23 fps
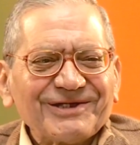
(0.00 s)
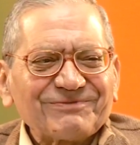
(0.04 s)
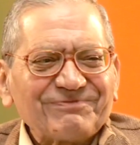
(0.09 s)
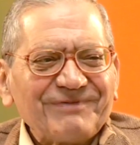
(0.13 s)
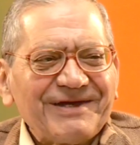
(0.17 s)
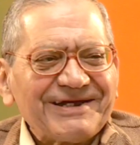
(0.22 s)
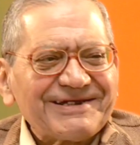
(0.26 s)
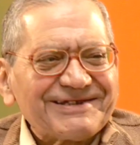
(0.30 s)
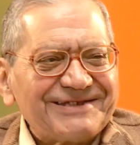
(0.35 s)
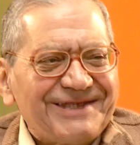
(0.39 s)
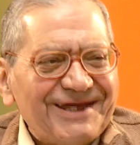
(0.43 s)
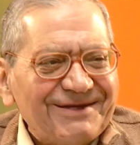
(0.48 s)

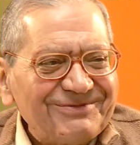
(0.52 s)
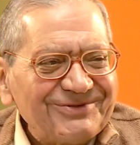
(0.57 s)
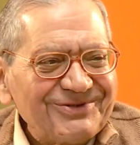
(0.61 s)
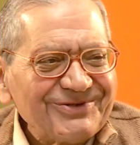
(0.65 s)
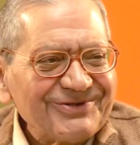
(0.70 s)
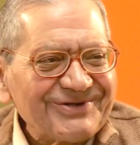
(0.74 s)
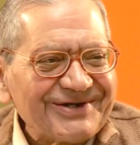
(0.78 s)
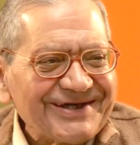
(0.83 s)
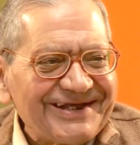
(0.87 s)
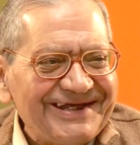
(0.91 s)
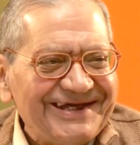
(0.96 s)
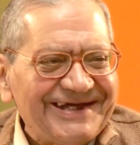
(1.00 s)
expect them
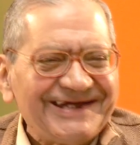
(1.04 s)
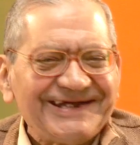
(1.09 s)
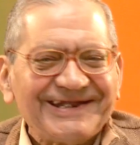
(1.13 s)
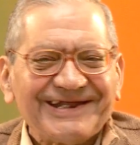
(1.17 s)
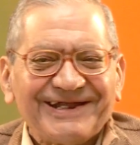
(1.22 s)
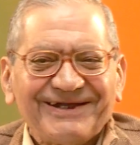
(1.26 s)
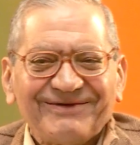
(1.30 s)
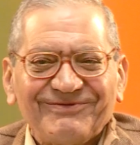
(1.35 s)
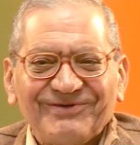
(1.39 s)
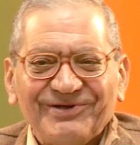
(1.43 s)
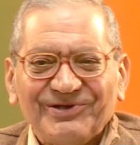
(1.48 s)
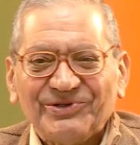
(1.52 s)
to create
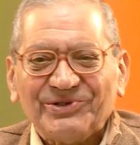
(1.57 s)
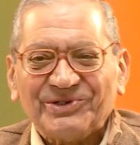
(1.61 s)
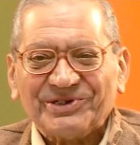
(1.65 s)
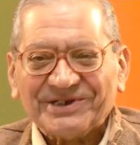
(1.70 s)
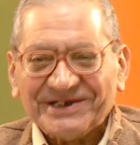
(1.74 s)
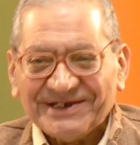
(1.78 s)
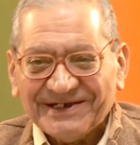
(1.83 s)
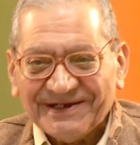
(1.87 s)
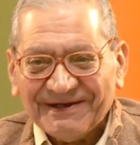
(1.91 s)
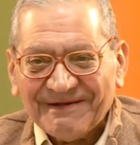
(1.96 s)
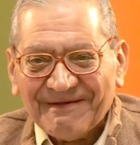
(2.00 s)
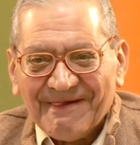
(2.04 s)
a
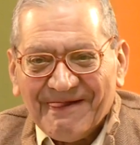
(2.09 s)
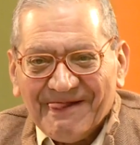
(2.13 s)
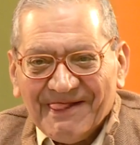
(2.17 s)
revolution?